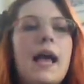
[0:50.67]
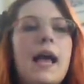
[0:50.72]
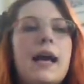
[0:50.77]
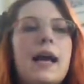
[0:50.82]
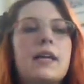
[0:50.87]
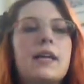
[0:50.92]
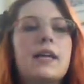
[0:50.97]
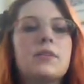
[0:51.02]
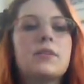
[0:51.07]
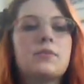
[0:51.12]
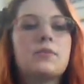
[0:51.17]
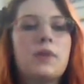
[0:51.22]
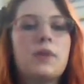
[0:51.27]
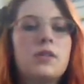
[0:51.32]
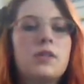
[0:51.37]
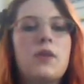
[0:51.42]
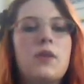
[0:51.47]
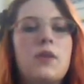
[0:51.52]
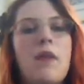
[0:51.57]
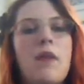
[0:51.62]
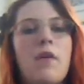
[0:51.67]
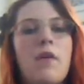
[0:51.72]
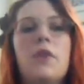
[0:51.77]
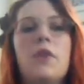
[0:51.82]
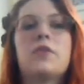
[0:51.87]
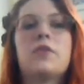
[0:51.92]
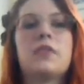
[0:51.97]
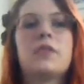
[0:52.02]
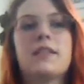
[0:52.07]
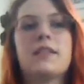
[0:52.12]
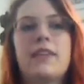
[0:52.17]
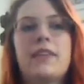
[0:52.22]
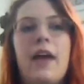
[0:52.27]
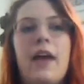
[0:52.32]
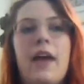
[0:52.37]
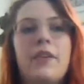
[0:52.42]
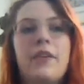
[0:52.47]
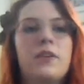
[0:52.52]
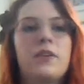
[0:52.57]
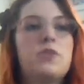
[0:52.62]
And once you have all those
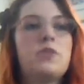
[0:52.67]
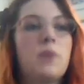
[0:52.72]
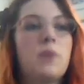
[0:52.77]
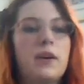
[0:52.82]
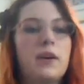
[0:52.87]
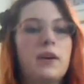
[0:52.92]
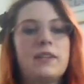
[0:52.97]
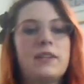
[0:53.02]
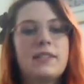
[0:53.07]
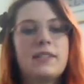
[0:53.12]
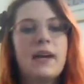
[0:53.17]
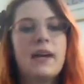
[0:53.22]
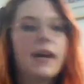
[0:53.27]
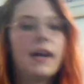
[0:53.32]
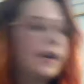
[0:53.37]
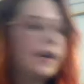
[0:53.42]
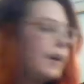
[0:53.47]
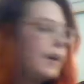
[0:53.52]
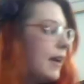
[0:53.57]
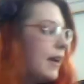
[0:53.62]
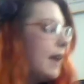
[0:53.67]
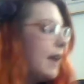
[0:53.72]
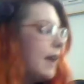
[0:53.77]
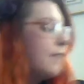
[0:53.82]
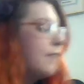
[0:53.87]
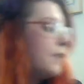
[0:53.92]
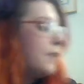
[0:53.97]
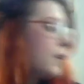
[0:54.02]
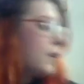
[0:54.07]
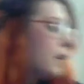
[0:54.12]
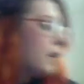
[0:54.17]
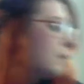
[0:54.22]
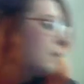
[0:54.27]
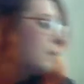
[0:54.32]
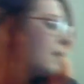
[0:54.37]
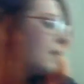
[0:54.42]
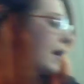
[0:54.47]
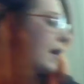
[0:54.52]
things gathered, you want to decide if you're going to be